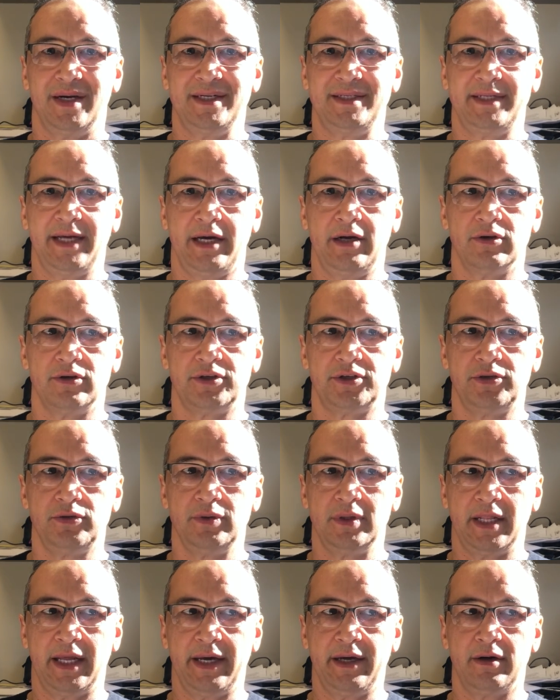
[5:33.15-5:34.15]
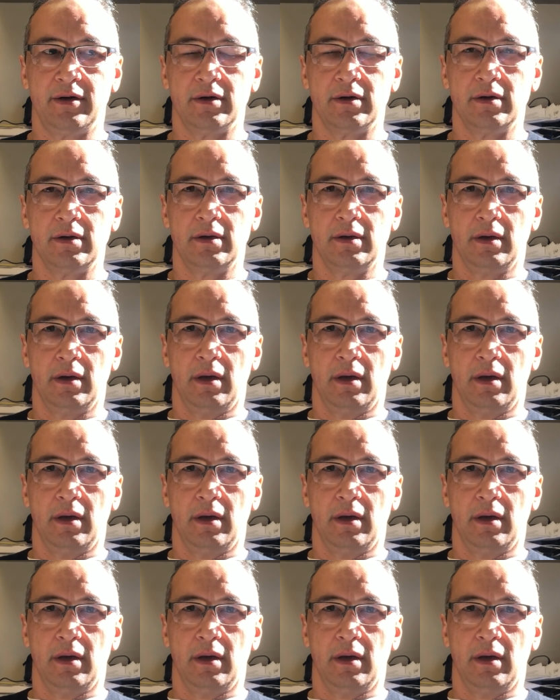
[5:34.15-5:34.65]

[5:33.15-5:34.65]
day or two later.